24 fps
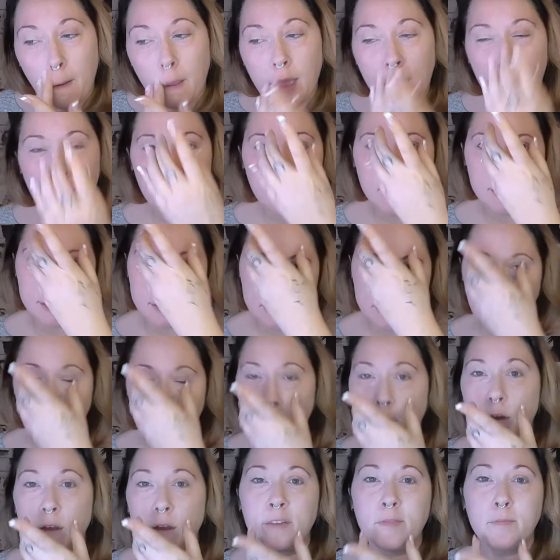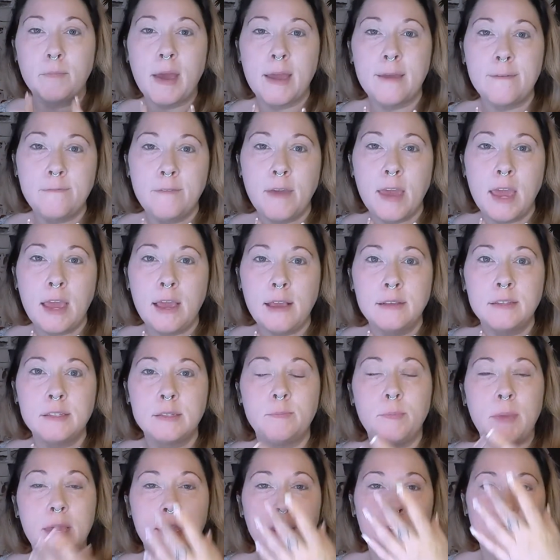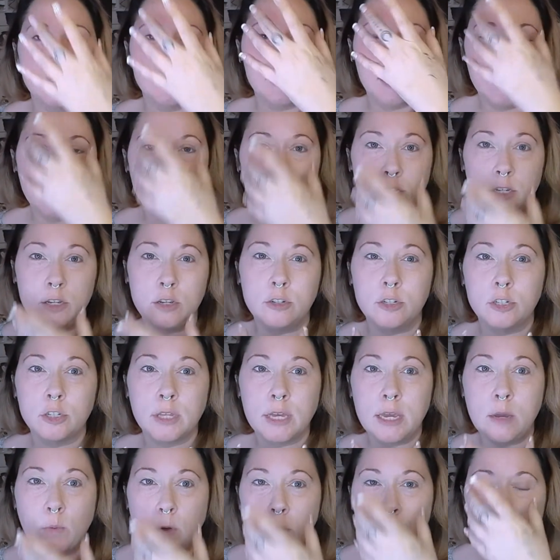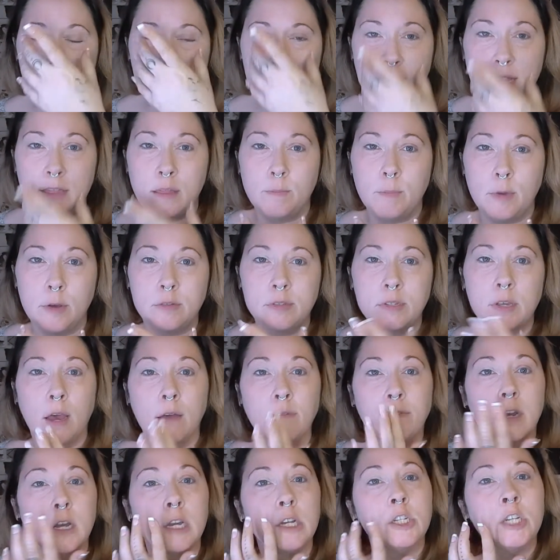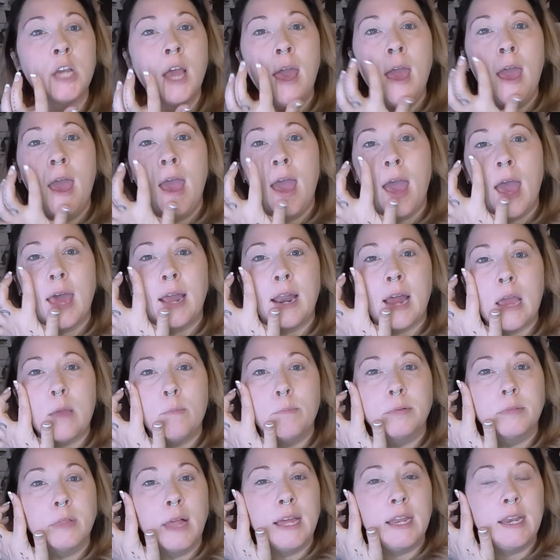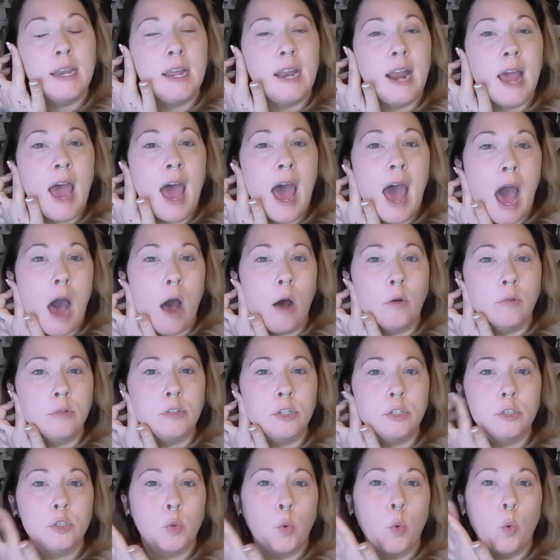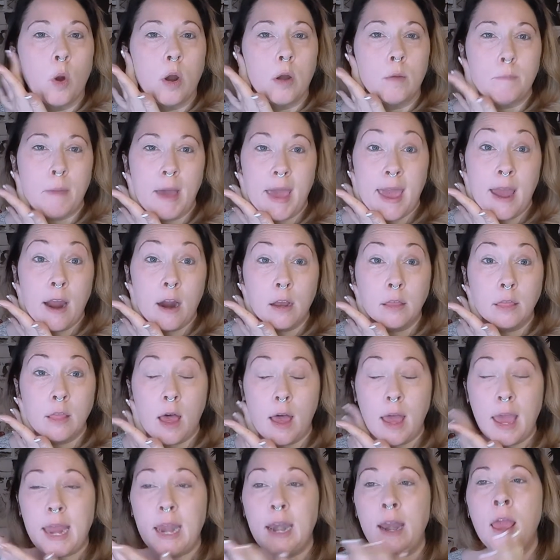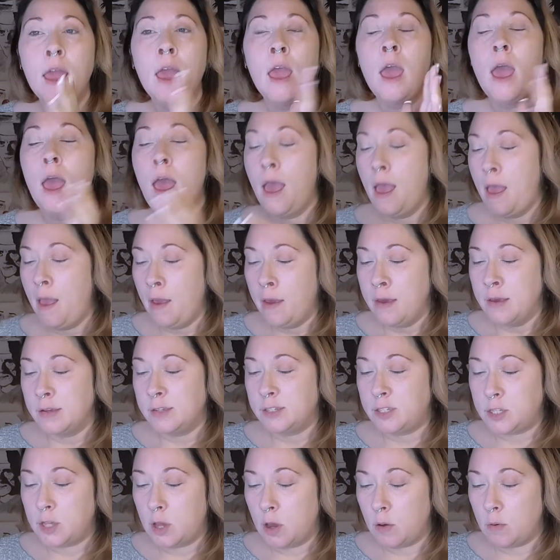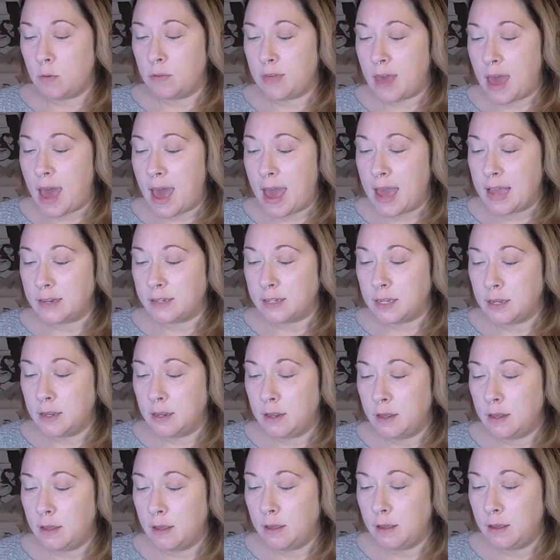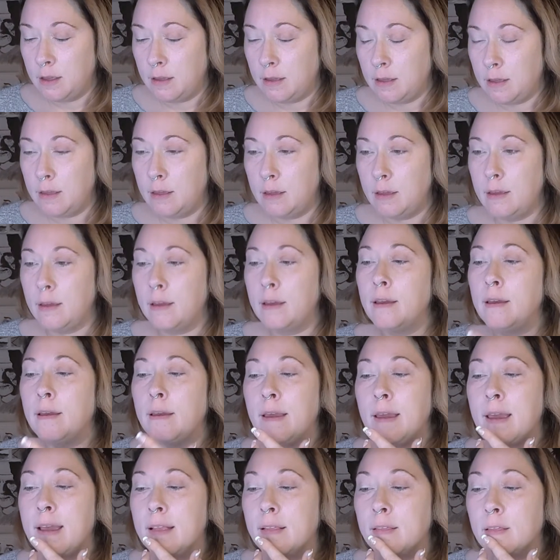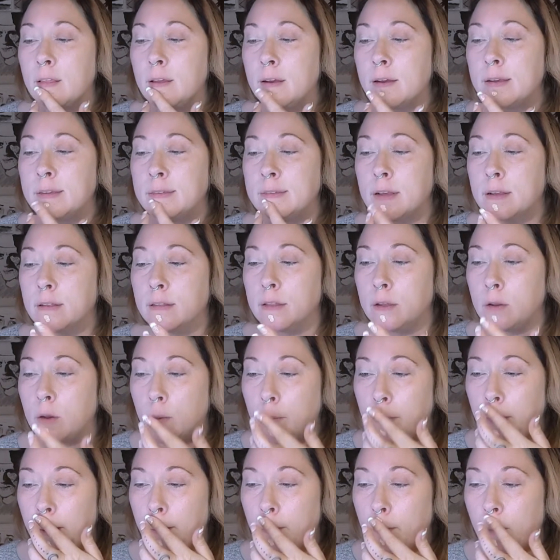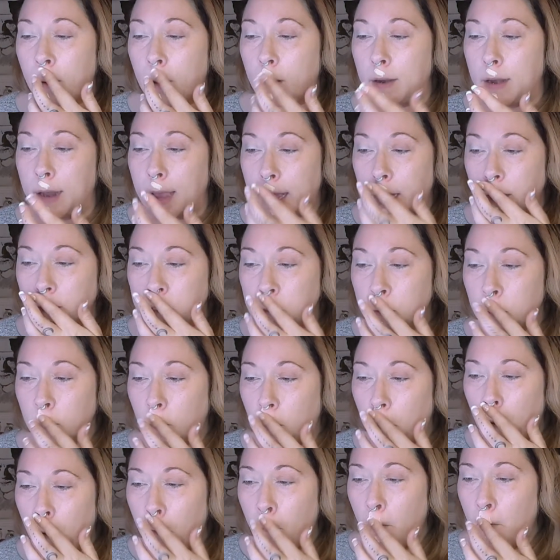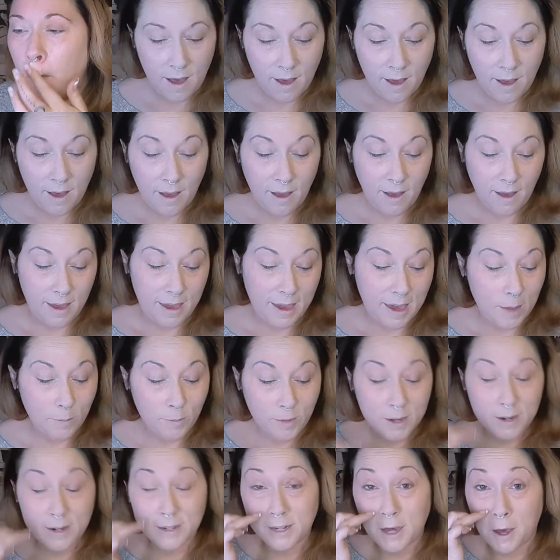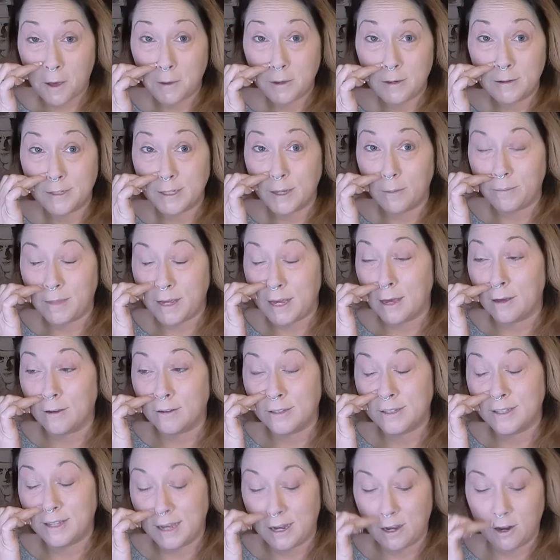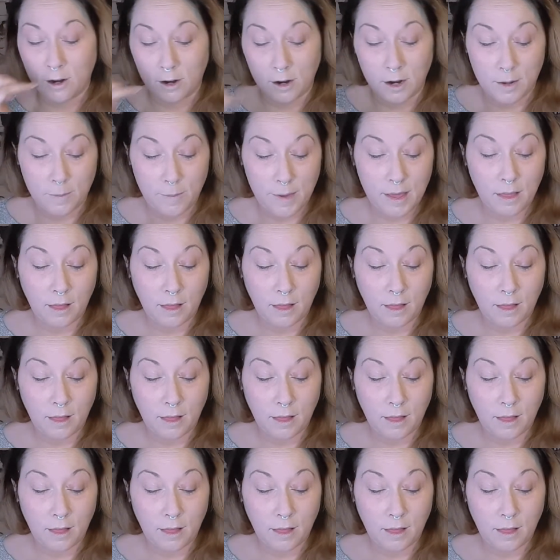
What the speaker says: in the center of my face because that's usually where you need the most coverage, and I blend it out toward my hairline so that it looks a little bit more natural. I am going to tell you something else that you're going to be